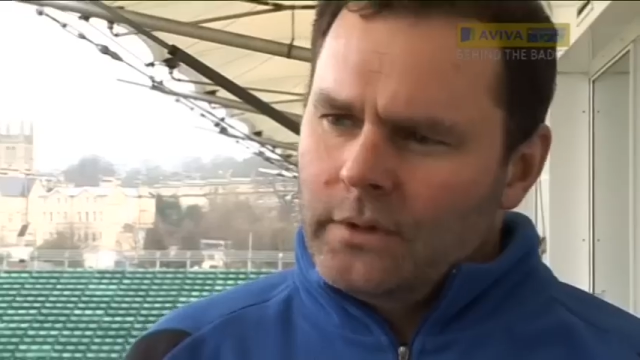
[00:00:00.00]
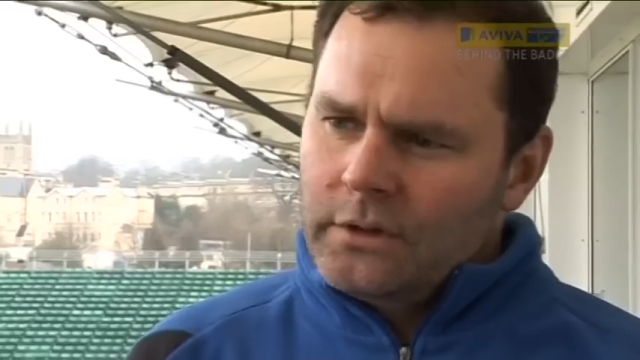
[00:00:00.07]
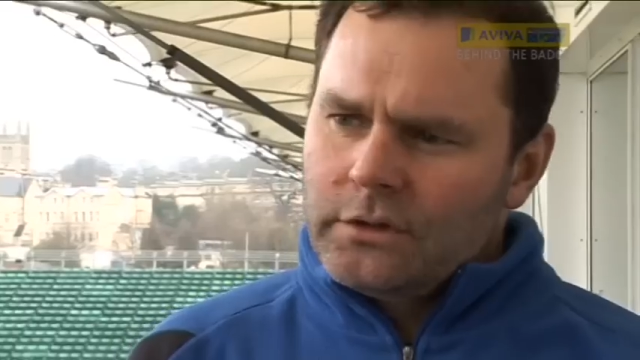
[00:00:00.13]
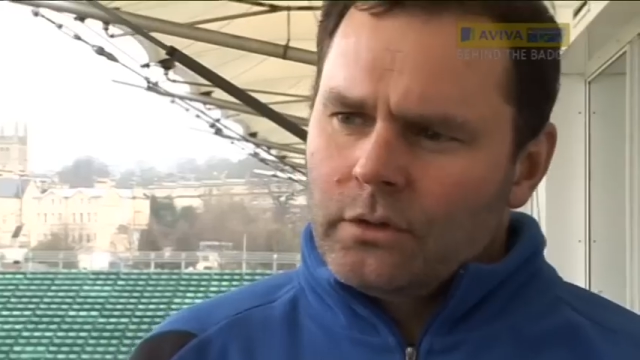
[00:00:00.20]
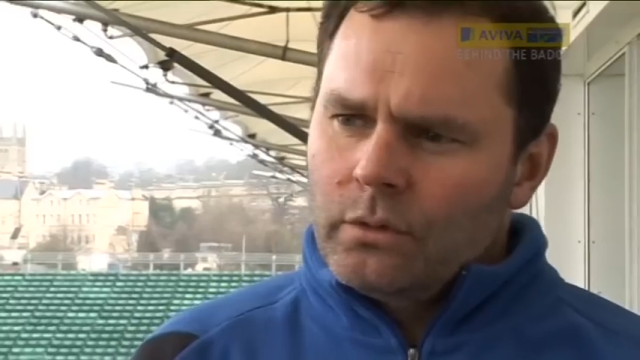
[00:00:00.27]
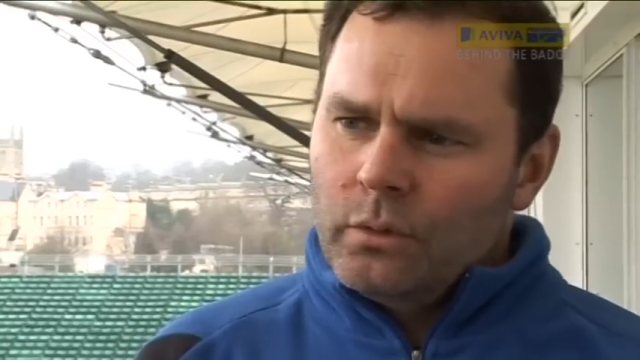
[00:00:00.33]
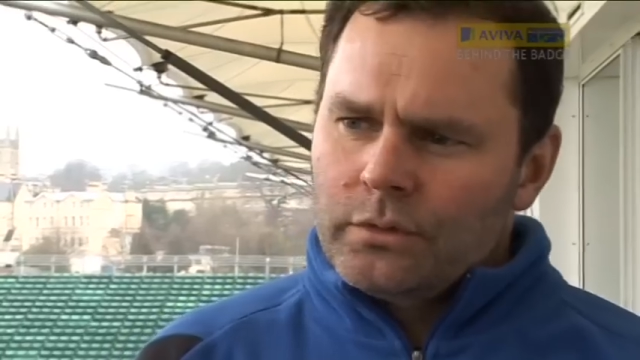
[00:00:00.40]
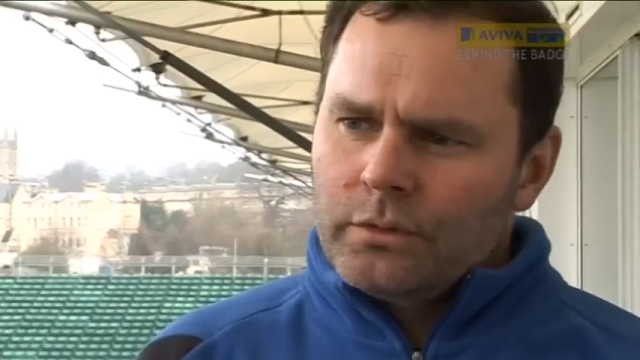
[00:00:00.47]

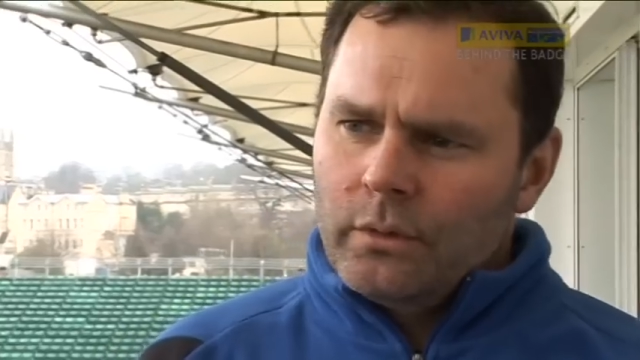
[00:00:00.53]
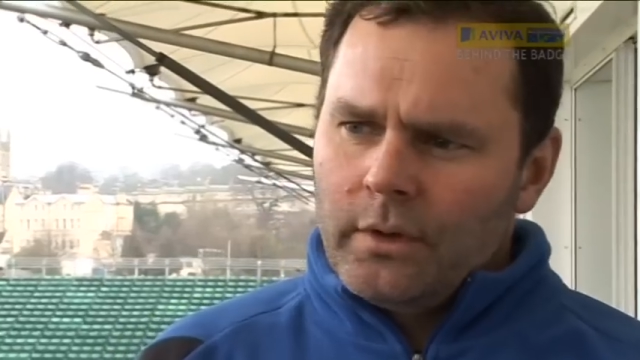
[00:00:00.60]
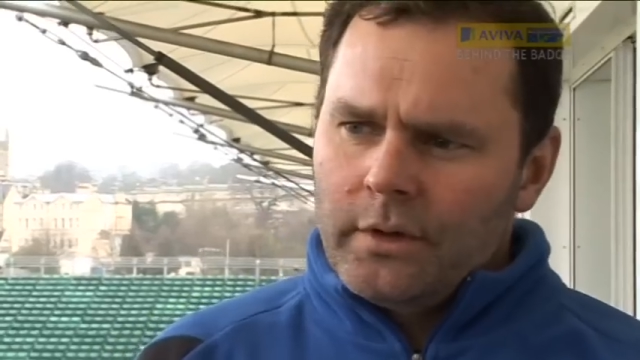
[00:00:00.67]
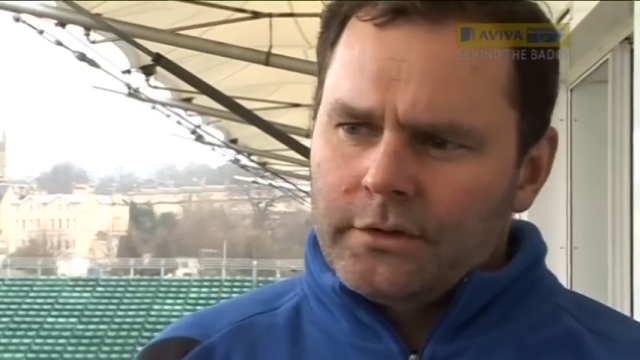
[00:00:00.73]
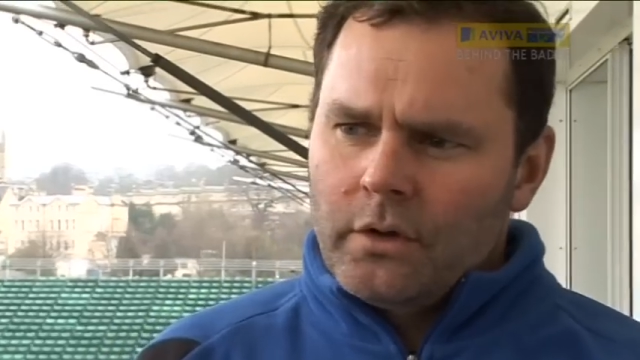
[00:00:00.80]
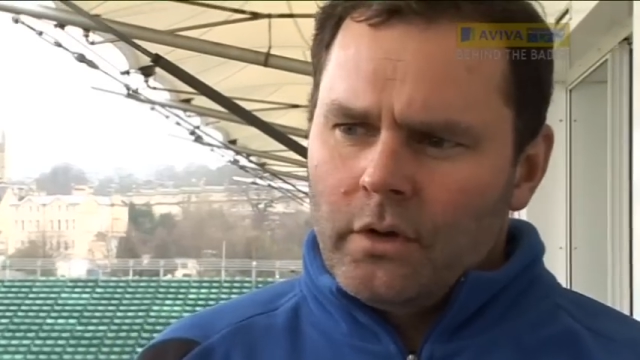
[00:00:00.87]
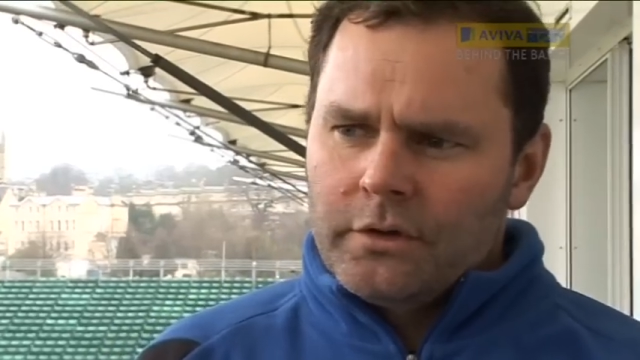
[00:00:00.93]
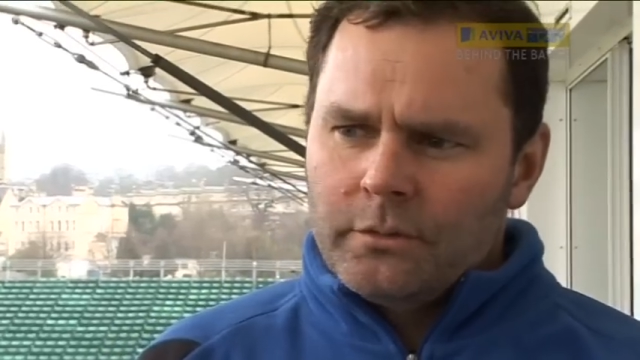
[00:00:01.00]
finish, of course, all
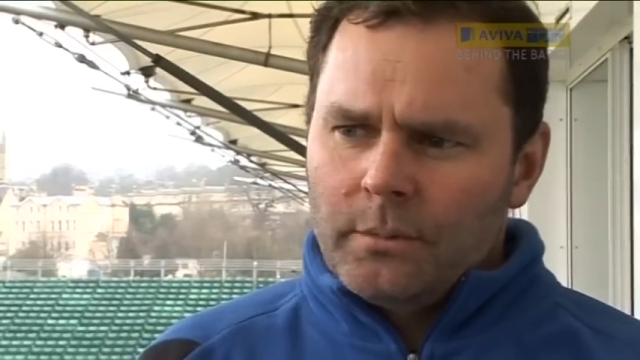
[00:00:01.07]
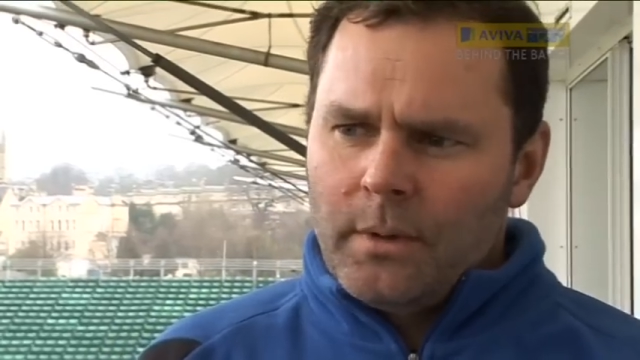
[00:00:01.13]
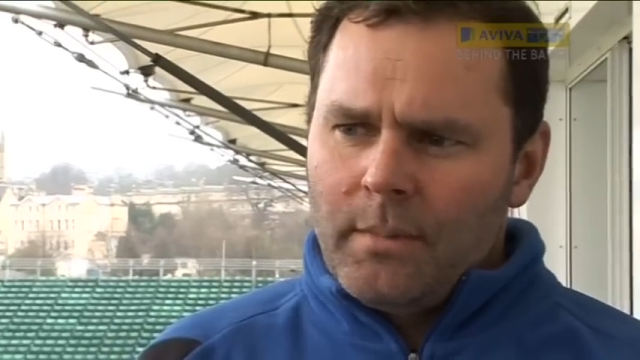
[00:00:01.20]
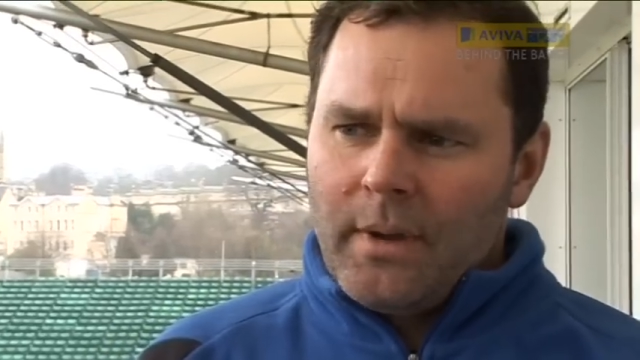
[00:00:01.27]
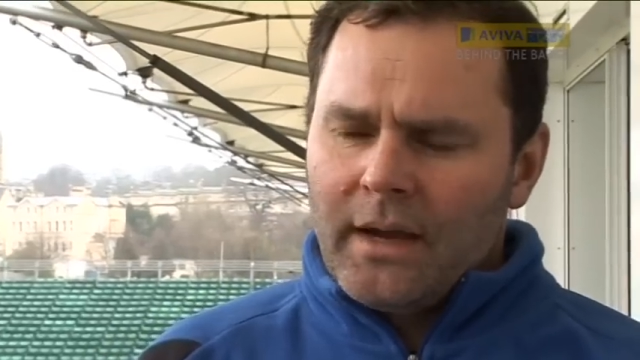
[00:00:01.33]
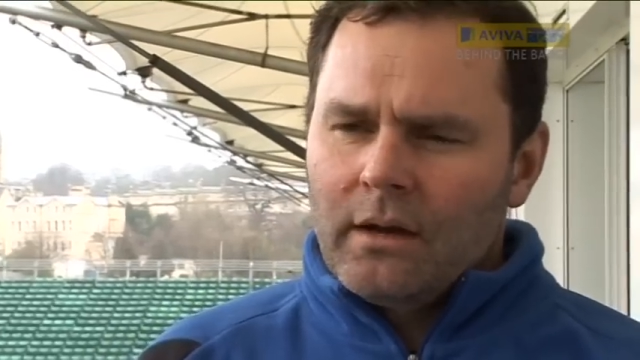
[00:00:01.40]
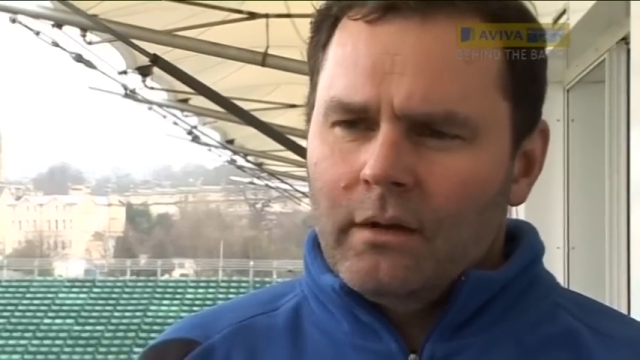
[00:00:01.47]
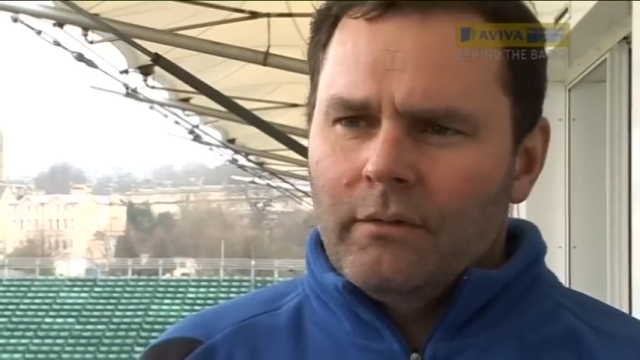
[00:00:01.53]
those guys will be
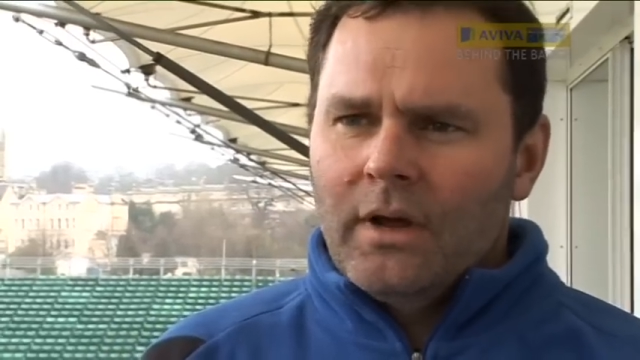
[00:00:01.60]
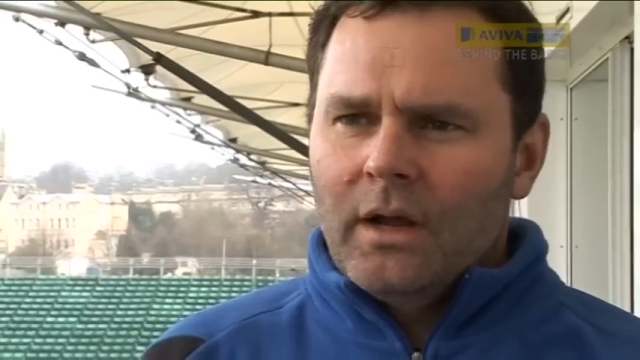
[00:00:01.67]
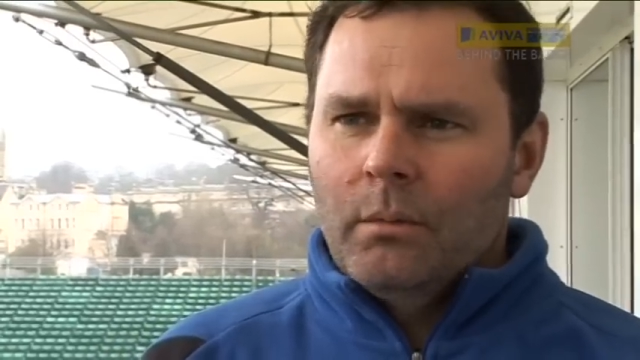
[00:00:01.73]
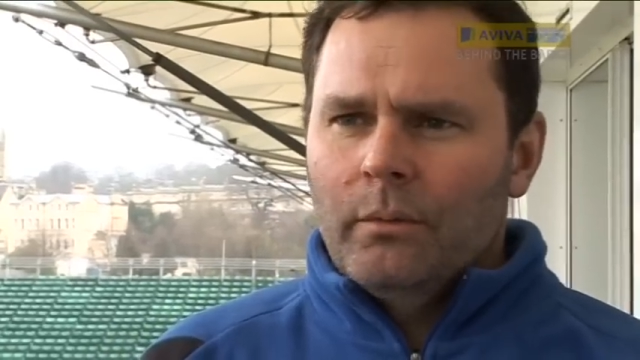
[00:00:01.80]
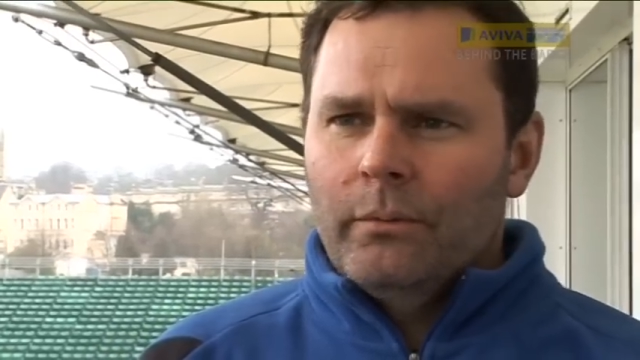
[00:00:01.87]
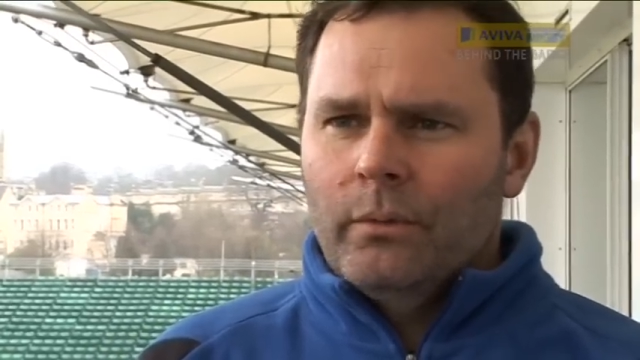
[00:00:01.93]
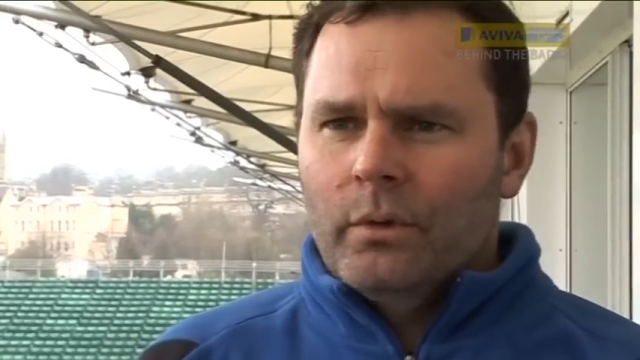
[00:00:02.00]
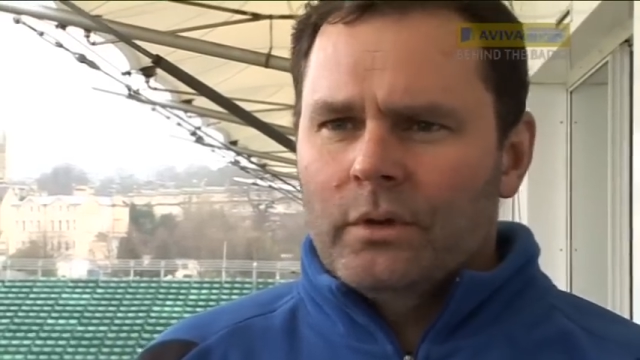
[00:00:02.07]
back and
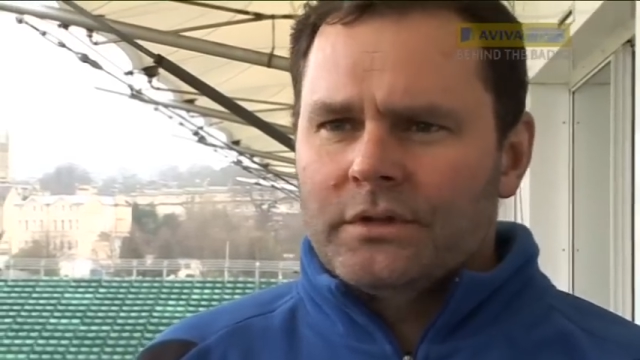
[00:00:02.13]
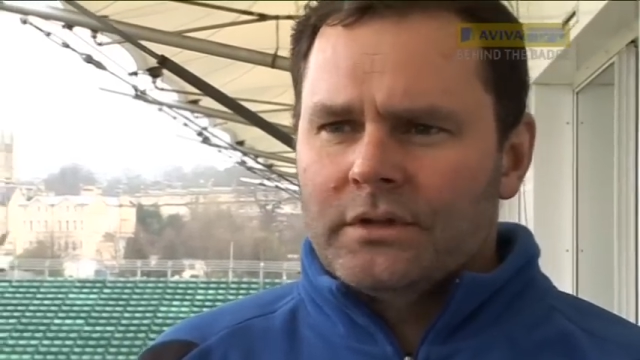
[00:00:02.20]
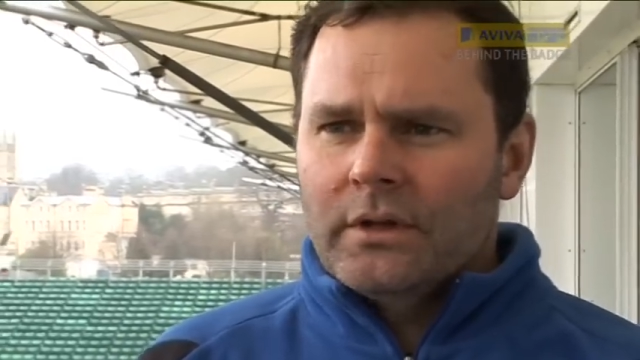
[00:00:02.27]
available for us.